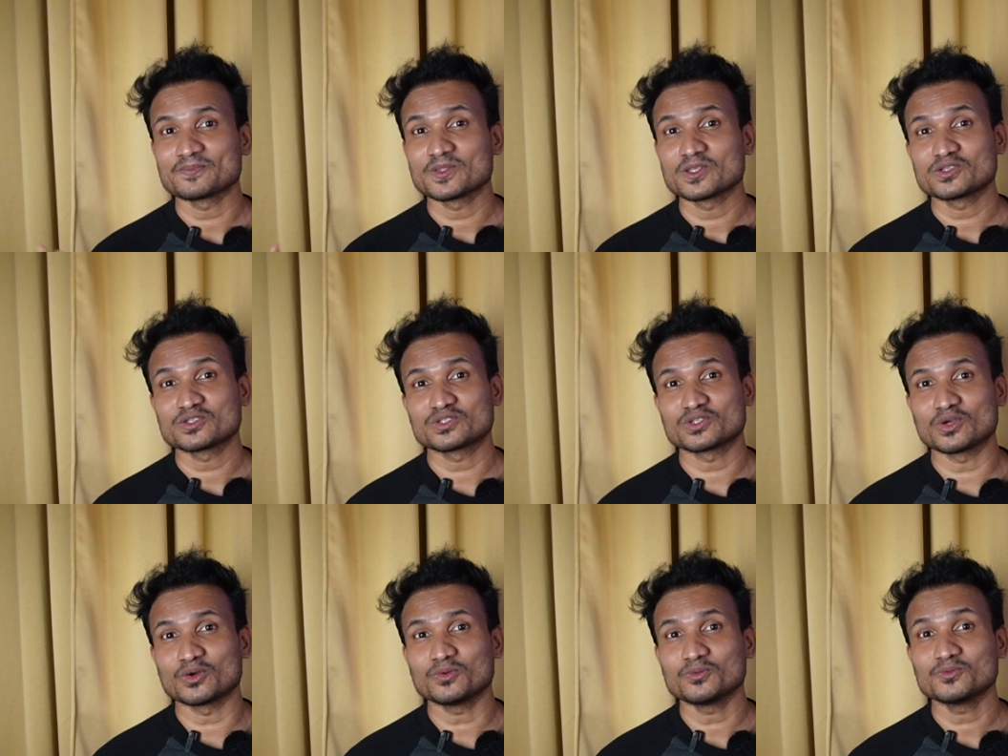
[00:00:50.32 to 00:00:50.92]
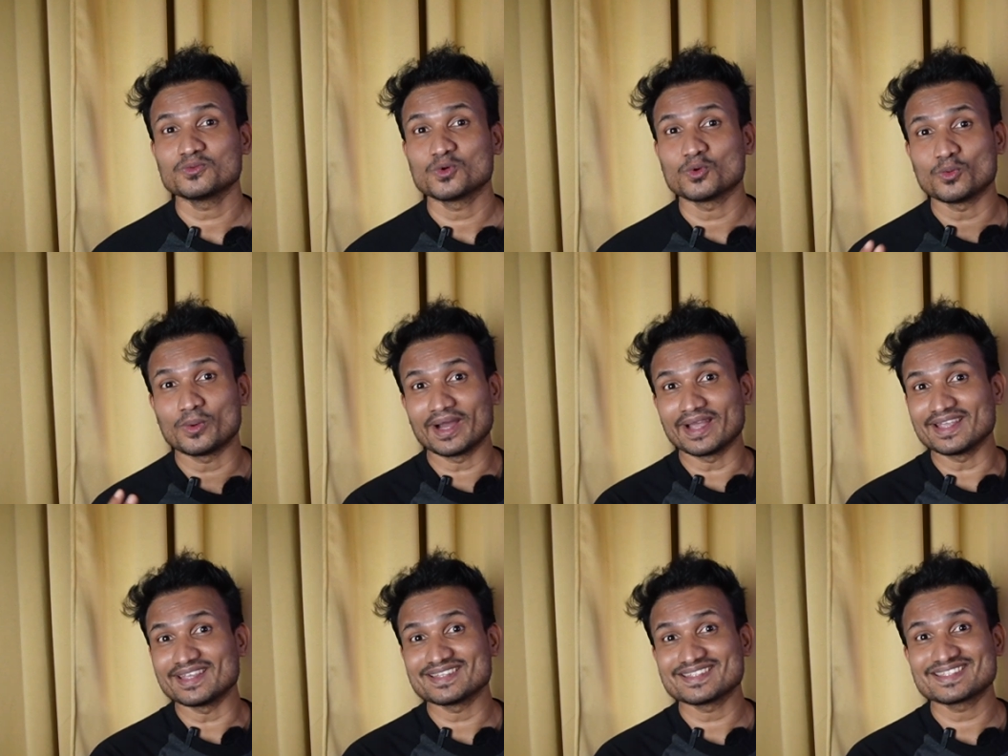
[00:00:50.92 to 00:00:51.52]
So
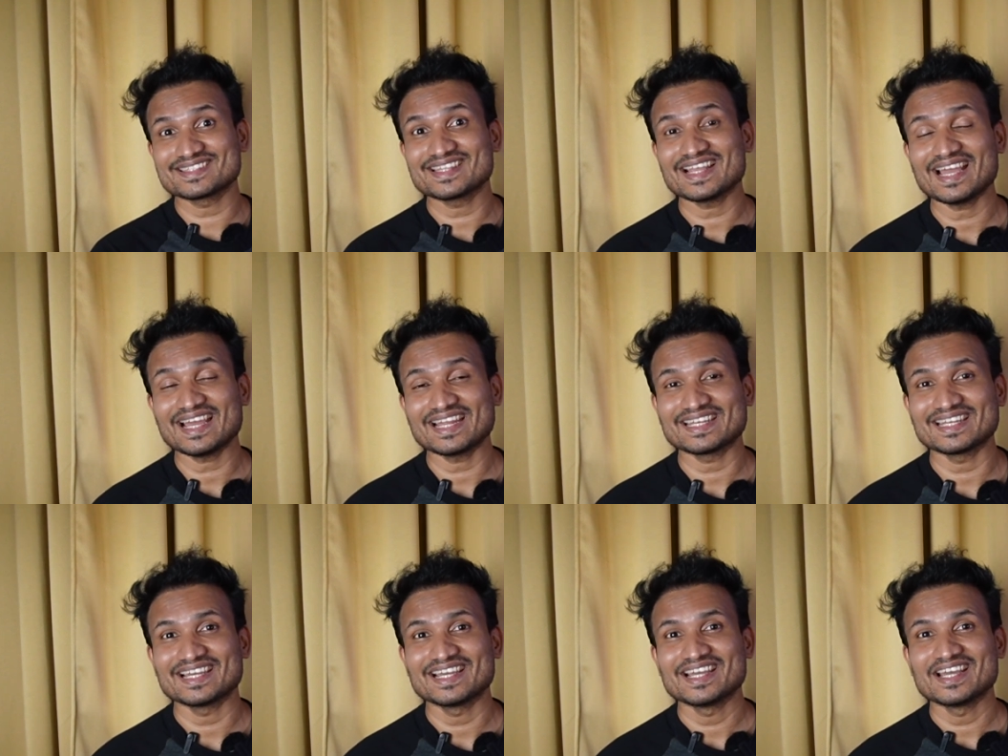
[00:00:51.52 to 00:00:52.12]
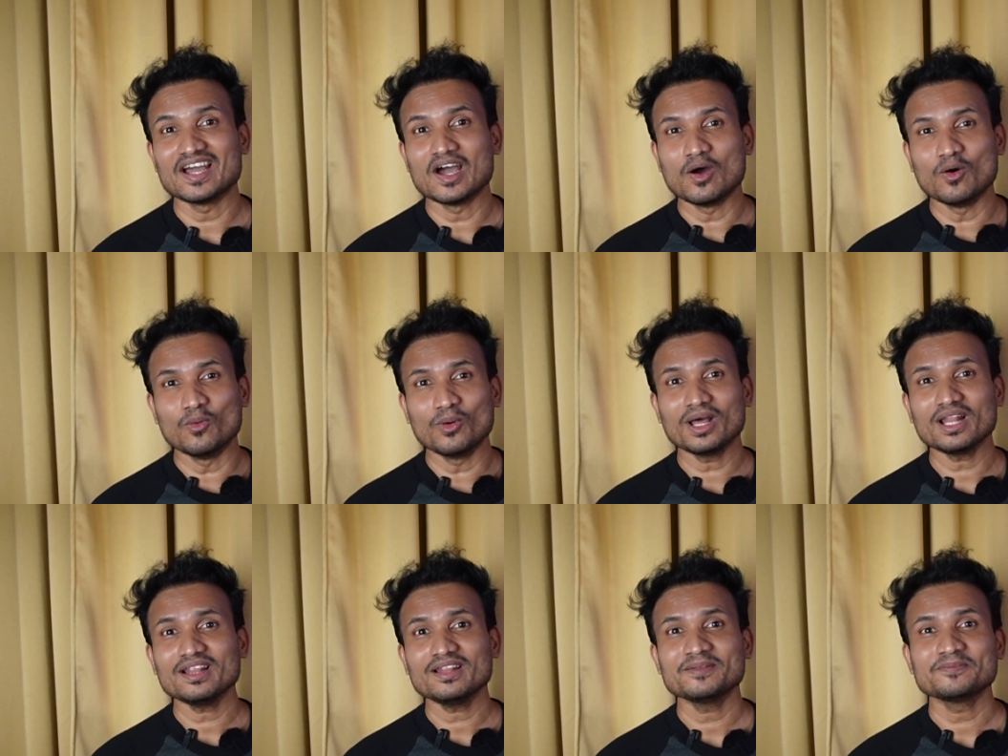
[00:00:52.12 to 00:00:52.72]
why is that?
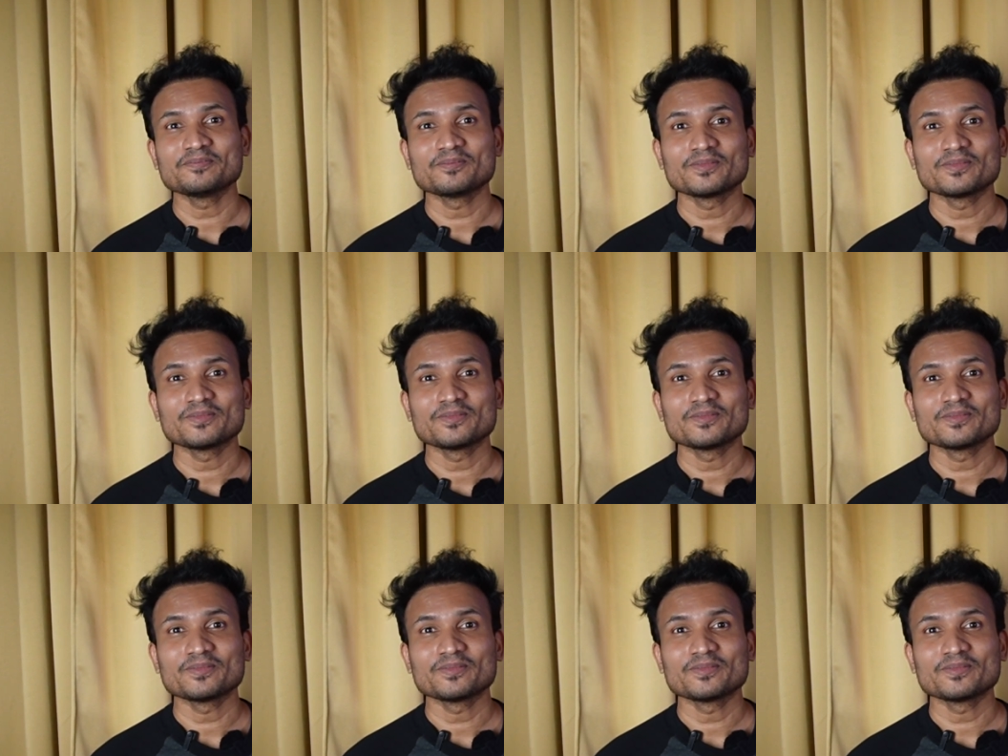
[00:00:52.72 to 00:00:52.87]
Well,